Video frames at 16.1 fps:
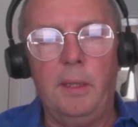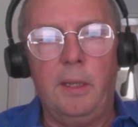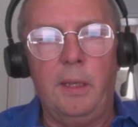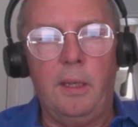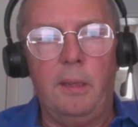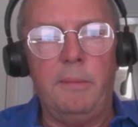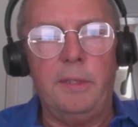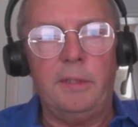
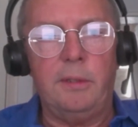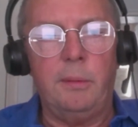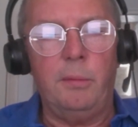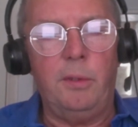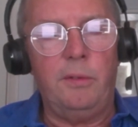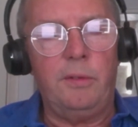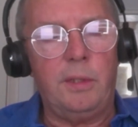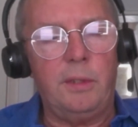there's a
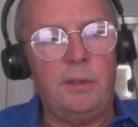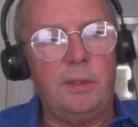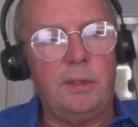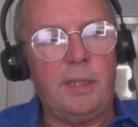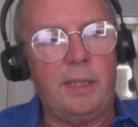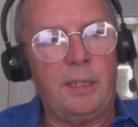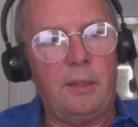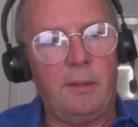move to
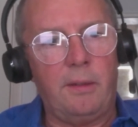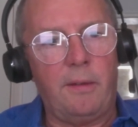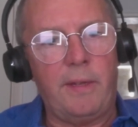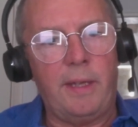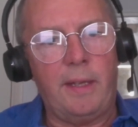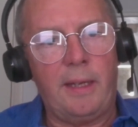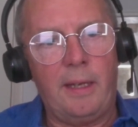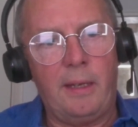take a lot
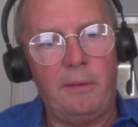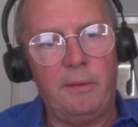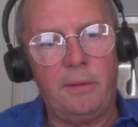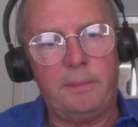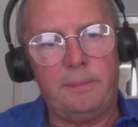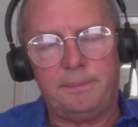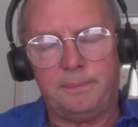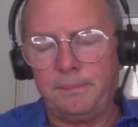of that out.